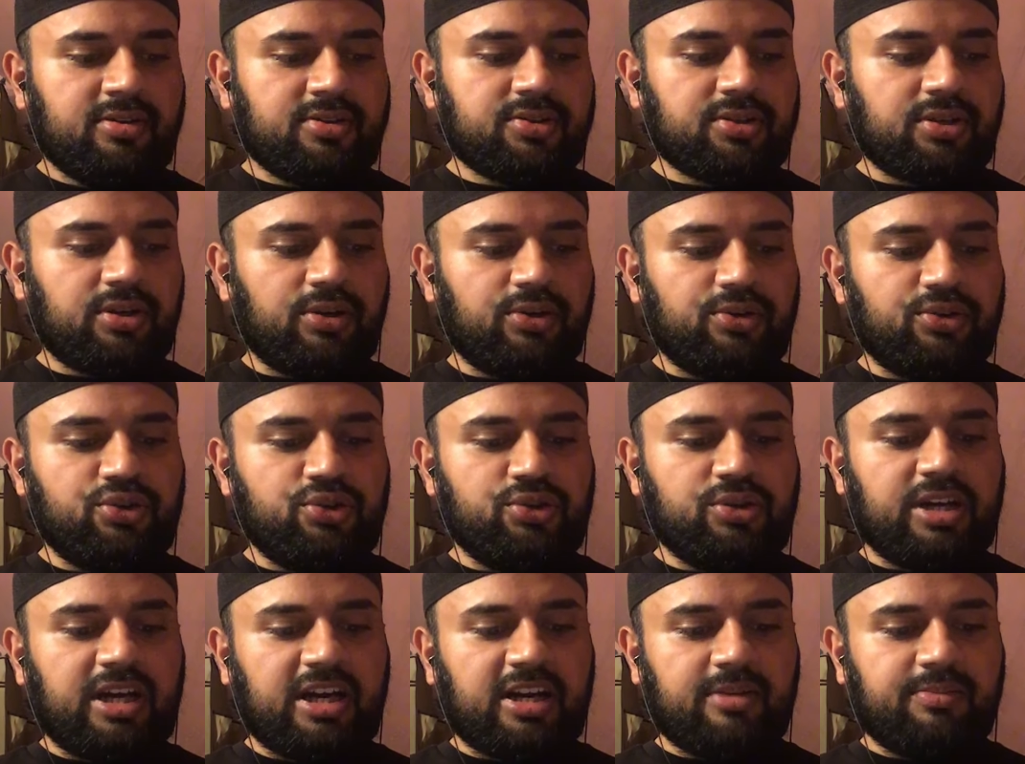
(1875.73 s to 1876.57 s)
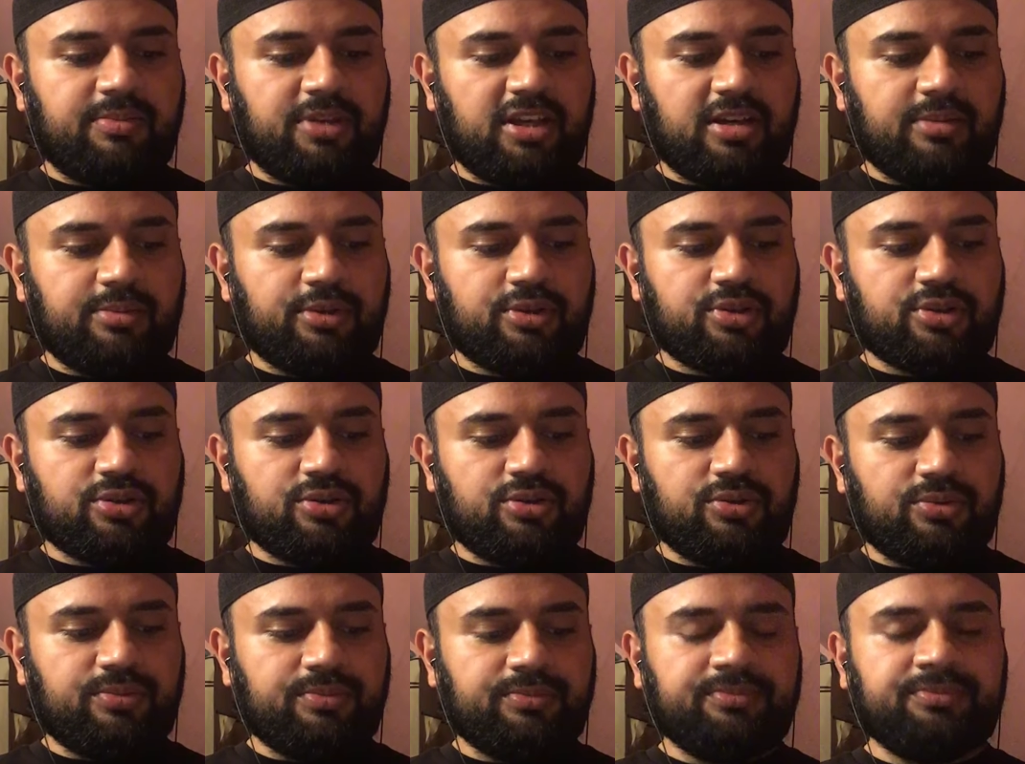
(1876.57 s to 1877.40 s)
So you got to be able
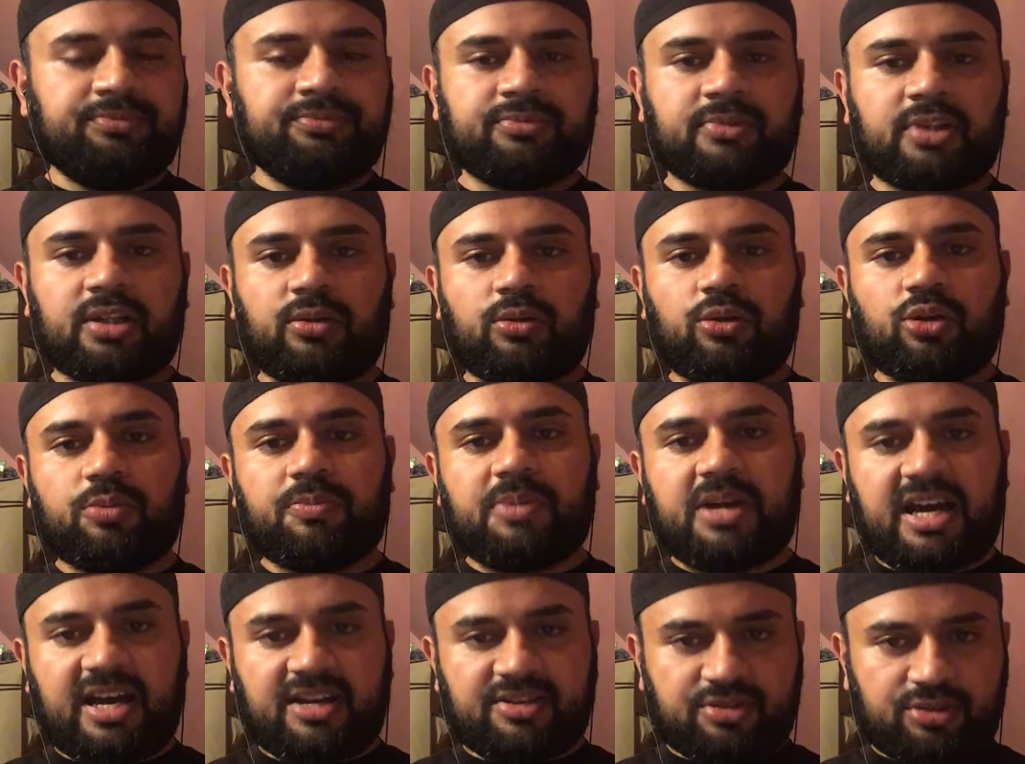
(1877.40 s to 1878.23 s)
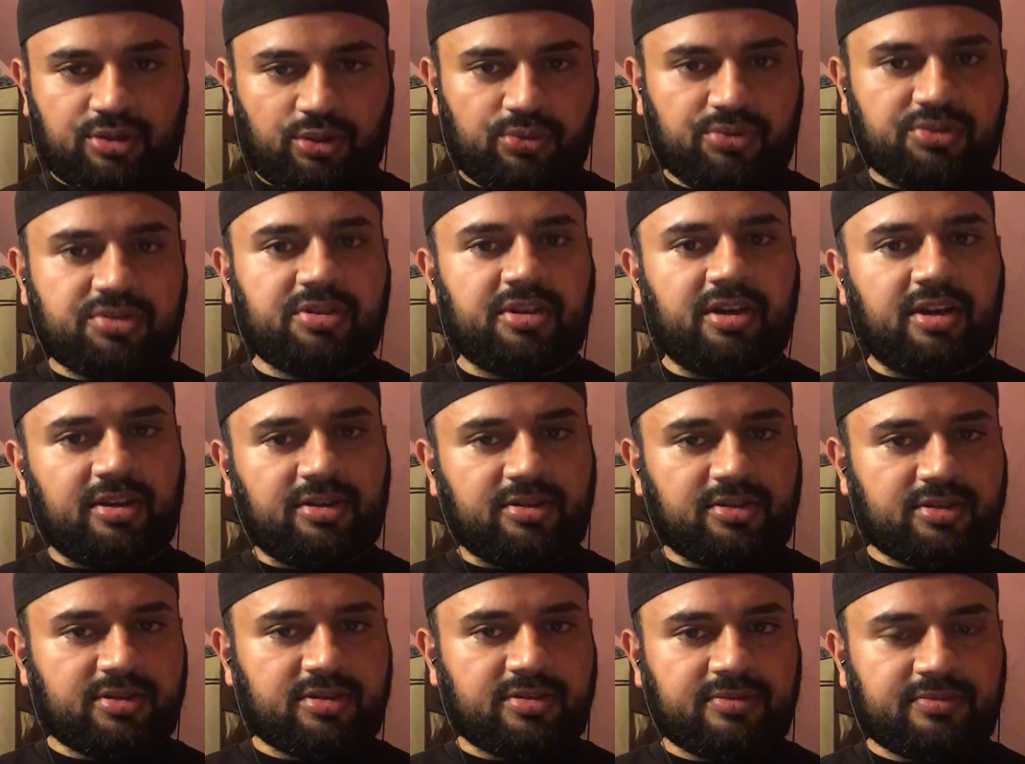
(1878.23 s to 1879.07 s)
to look past those
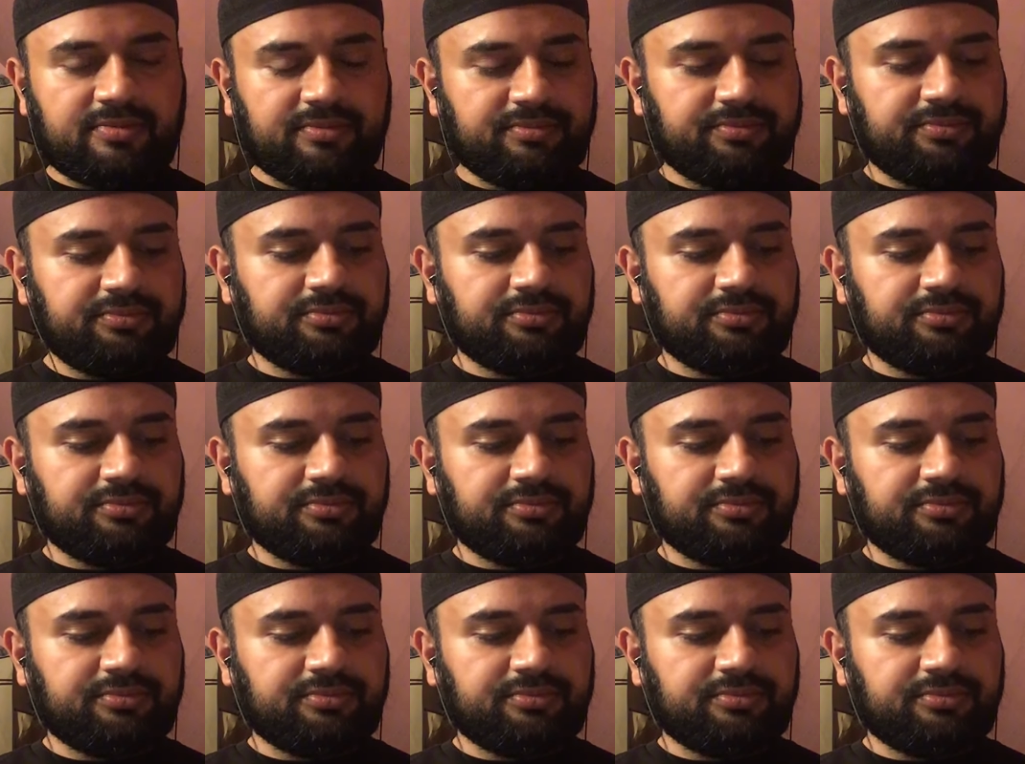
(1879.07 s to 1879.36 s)
things,